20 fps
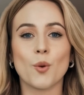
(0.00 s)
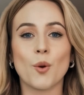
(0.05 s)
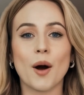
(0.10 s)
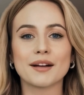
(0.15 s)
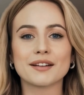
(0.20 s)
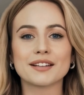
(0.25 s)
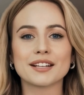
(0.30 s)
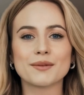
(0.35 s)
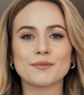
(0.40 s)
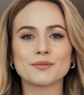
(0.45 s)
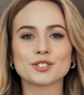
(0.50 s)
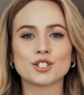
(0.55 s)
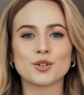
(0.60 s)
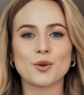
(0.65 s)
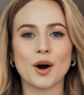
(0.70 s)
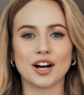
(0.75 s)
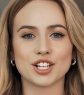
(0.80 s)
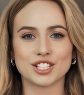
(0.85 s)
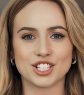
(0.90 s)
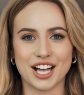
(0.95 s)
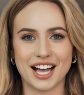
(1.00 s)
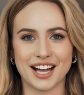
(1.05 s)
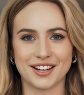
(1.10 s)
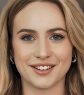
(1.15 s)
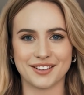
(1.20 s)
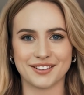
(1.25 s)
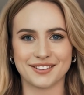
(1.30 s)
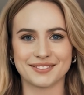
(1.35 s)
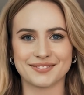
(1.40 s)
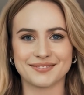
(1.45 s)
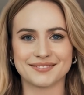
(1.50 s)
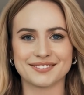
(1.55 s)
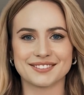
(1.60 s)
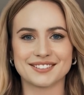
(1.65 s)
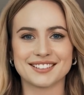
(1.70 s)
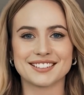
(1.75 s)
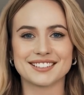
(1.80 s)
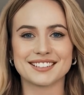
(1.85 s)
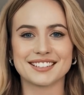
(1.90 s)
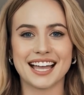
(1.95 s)
Welcome to our channel.
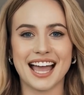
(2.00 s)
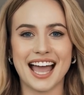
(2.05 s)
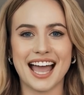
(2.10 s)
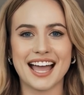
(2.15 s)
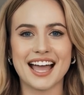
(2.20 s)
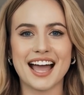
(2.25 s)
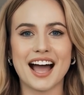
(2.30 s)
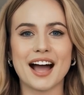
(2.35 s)
Today,